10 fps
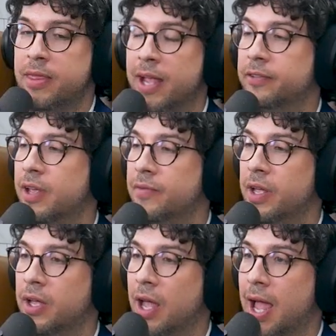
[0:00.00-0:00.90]

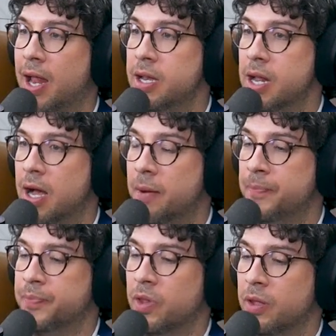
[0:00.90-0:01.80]
Thanksgiving
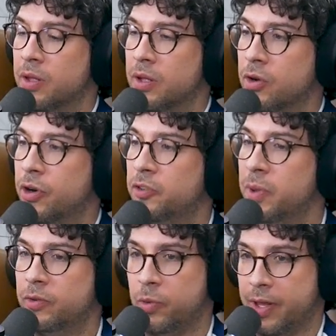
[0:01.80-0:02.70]
and
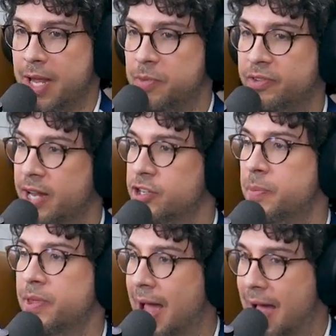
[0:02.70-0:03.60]
Christmas, where they keep the stage
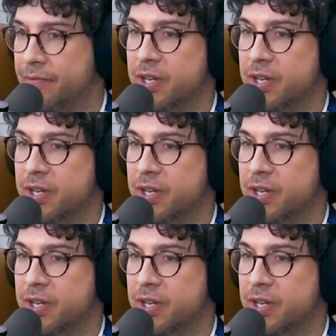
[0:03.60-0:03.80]
up and they have